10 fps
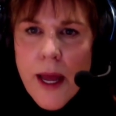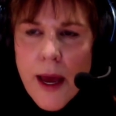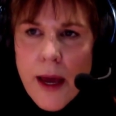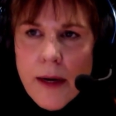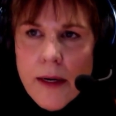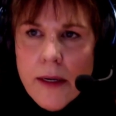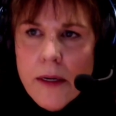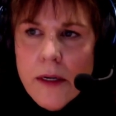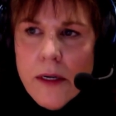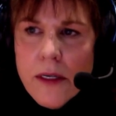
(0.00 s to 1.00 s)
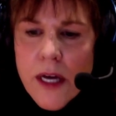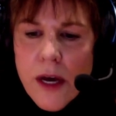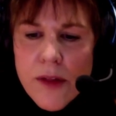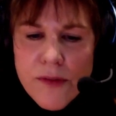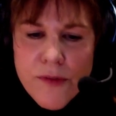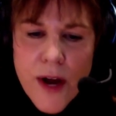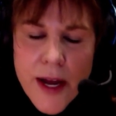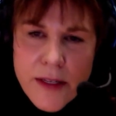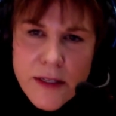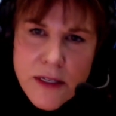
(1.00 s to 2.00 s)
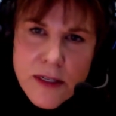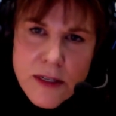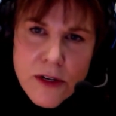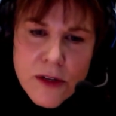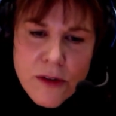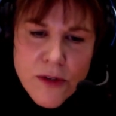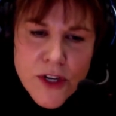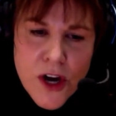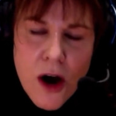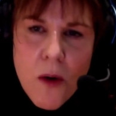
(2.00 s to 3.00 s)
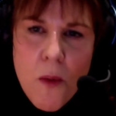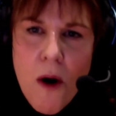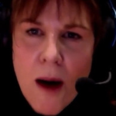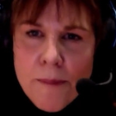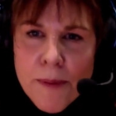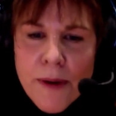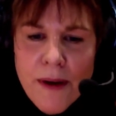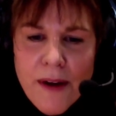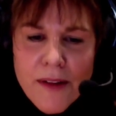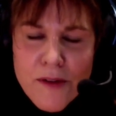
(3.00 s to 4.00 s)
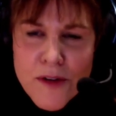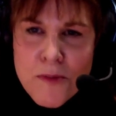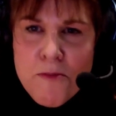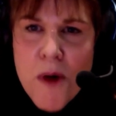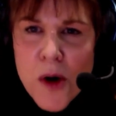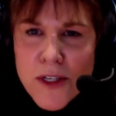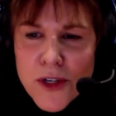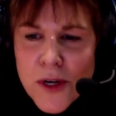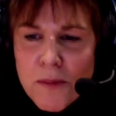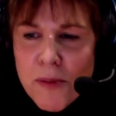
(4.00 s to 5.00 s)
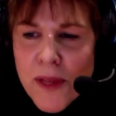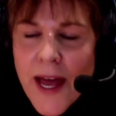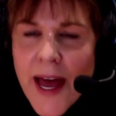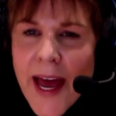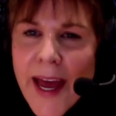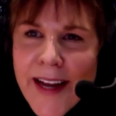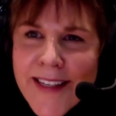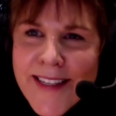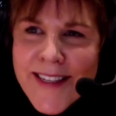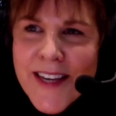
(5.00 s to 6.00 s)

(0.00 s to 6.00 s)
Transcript: and tell their friends, look, there's co-op, there's modes you can play.